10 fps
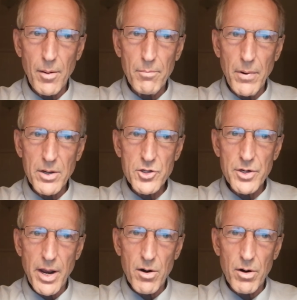much
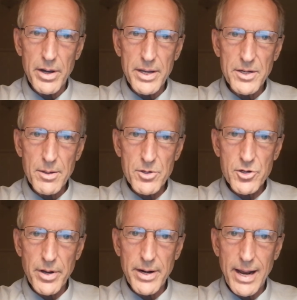narrower, it
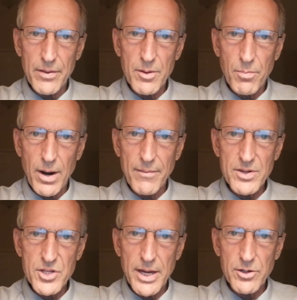demonstrated how the
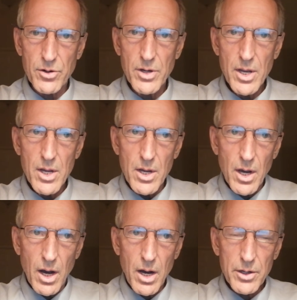private sector
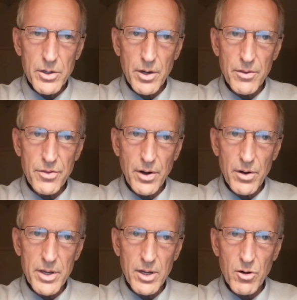could, in
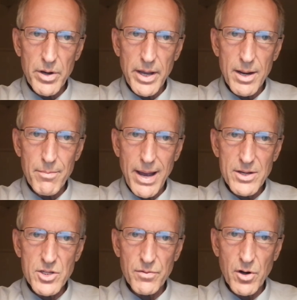theory, create a
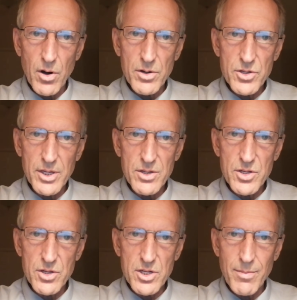massive currency
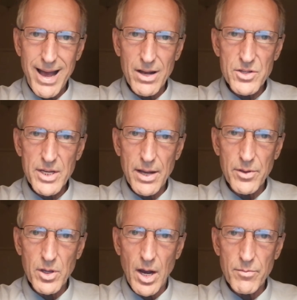system outside
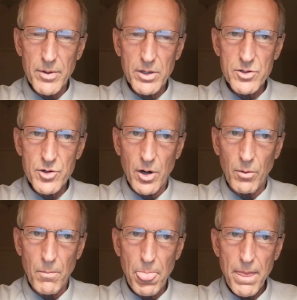the government
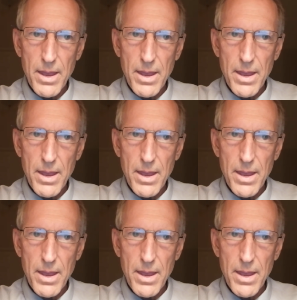control.